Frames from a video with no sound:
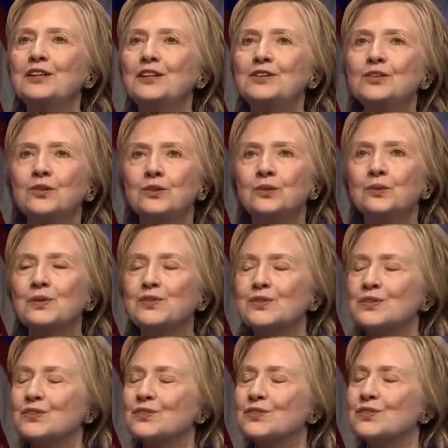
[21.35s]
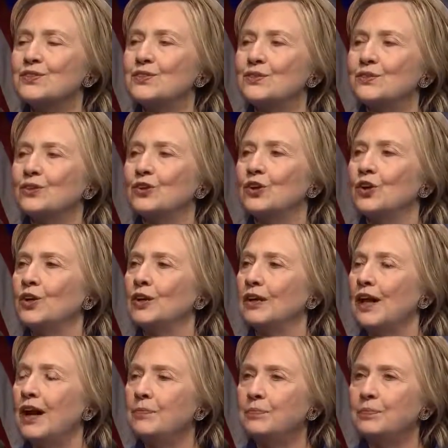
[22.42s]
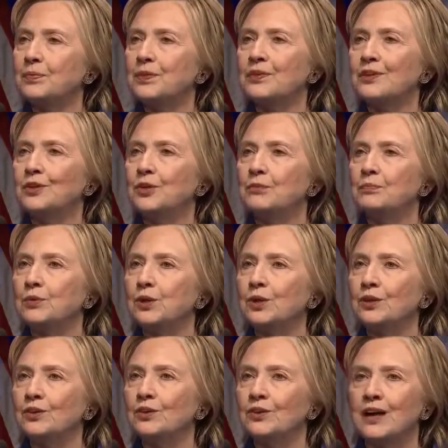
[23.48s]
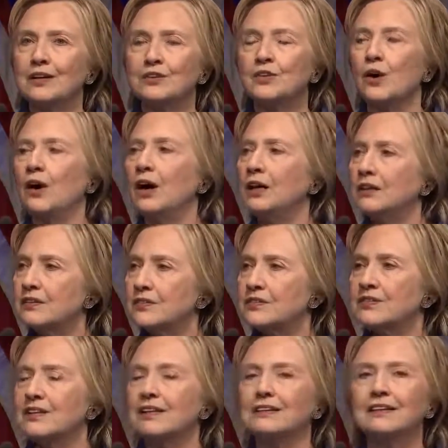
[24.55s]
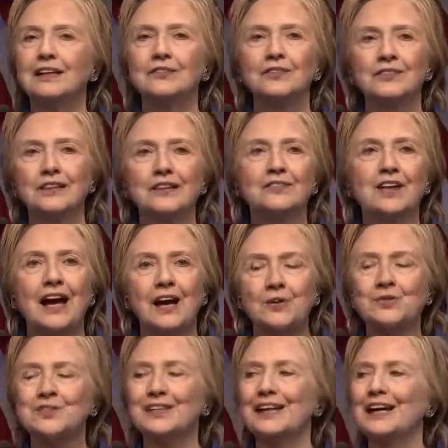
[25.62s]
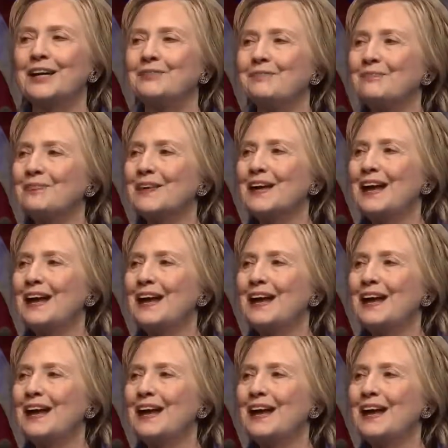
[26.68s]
to do was just to curl up with a good book or our dogs and never leave the house again.